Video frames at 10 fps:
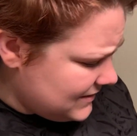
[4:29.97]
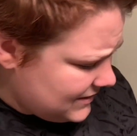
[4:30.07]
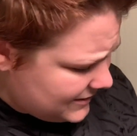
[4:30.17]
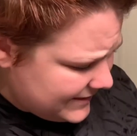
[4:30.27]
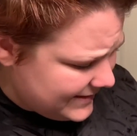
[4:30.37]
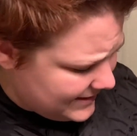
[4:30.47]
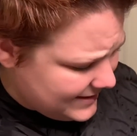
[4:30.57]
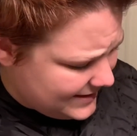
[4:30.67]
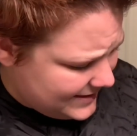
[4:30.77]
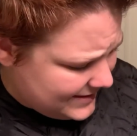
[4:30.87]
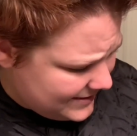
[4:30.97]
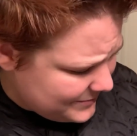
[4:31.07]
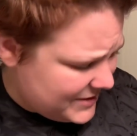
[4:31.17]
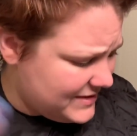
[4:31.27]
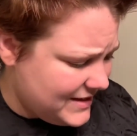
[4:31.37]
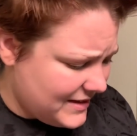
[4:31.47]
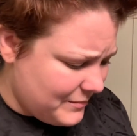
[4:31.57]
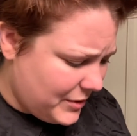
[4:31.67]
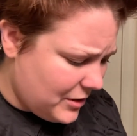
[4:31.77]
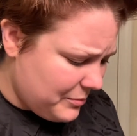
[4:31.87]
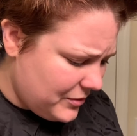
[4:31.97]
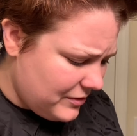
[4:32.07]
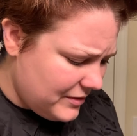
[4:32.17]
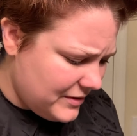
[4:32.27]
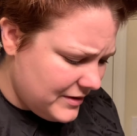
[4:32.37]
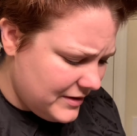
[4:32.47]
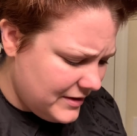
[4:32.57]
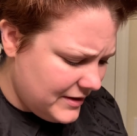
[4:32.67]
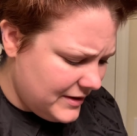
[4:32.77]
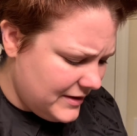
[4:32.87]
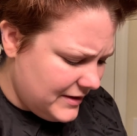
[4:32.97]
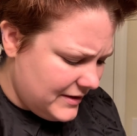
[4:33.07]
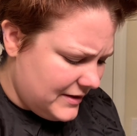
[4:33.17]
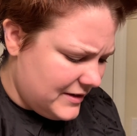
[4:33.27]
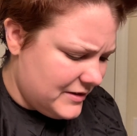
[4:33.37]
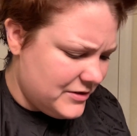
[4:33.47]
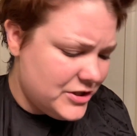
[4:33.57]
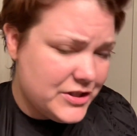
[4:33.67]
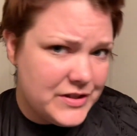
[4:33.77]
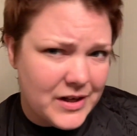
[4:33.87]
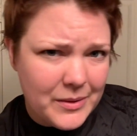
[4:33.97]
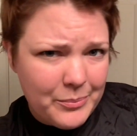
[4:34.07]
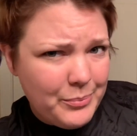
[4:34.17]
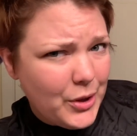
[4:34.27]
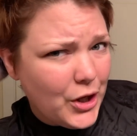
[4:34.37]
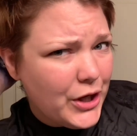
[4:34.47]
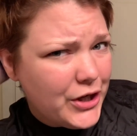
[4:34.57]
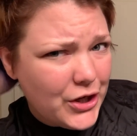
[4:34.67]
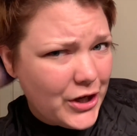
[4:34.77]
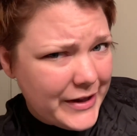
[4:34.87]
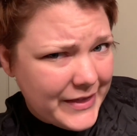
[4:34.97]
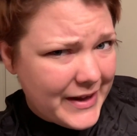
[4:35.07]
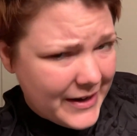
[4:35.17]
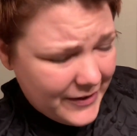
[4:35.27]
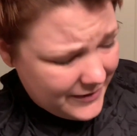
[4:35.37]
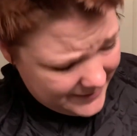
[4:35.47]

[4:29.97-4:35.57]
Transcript: All right, now I'm gonna take the purple and just start putting her in there.